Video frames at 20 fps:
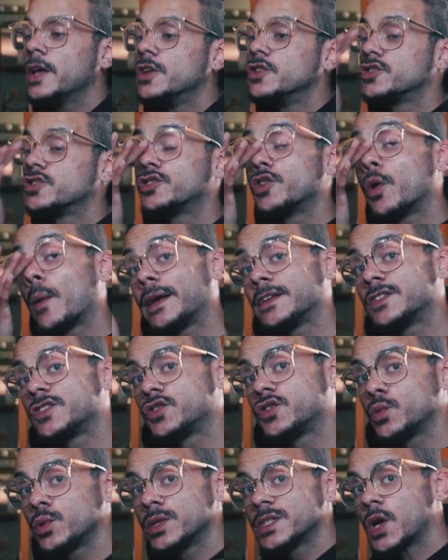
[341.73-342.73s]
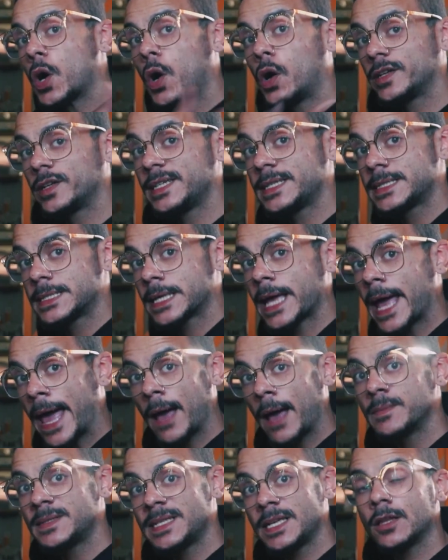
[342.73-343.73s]
So as soon as all these
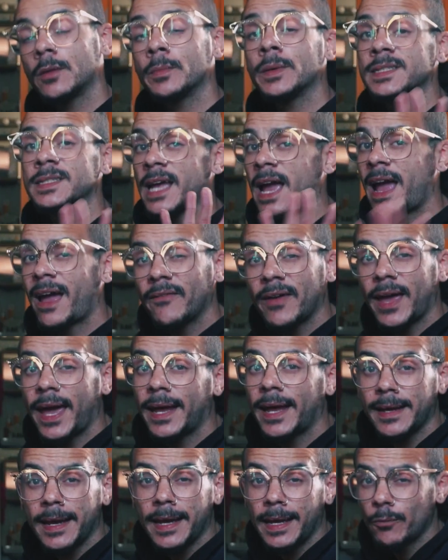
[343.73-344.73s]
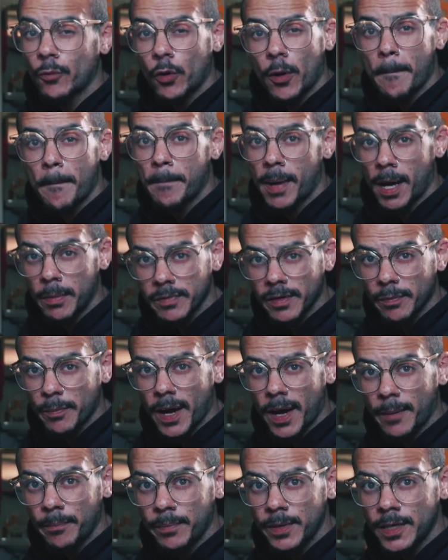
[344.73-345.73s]
scabs heal up, because I haven't had any more bumps
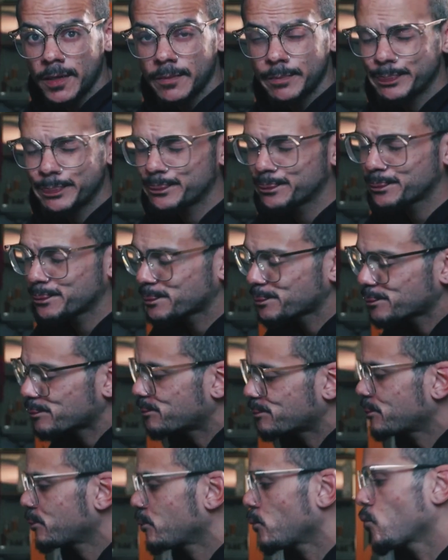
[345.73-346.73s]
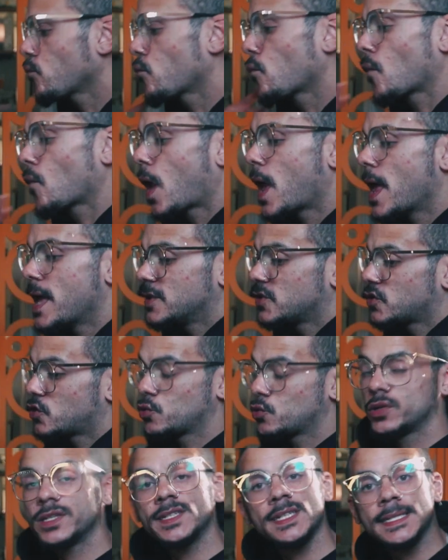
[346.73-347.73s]
pop up,
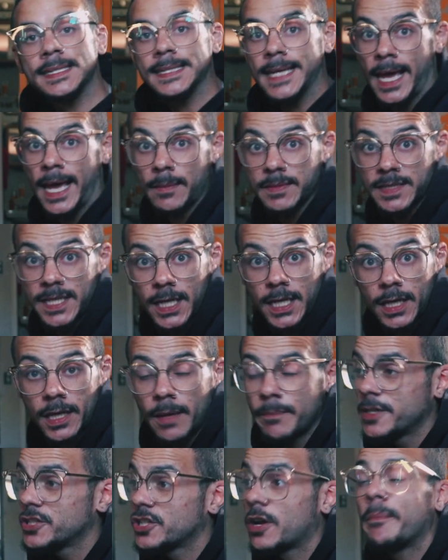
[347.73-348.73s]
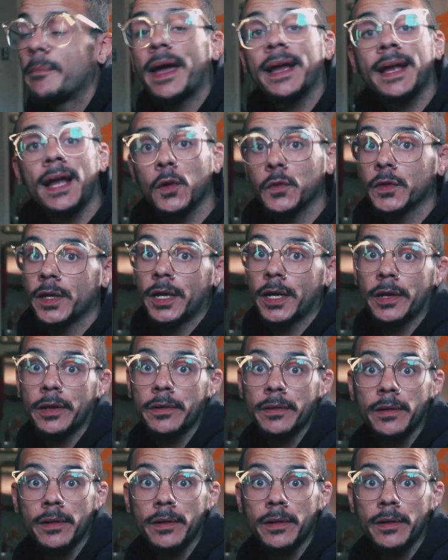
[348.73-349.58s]
soon as these scabs heal up, bitch, I'm back out there.